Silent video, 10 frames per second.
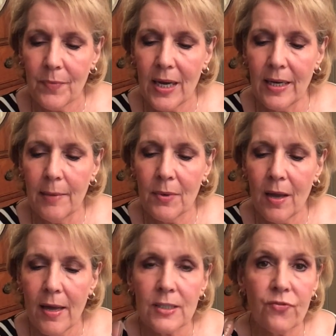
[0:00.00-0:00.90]
lip
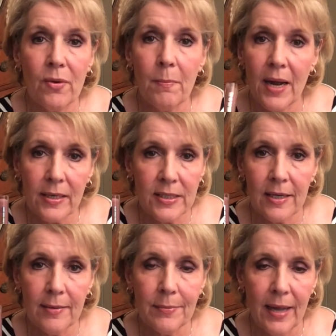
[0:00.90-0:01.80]
gloss from
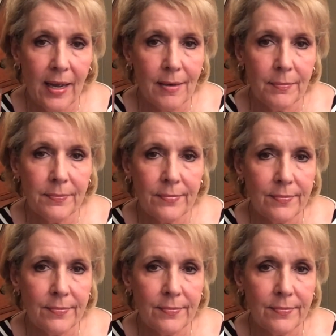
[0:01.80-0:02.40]
Buxom, and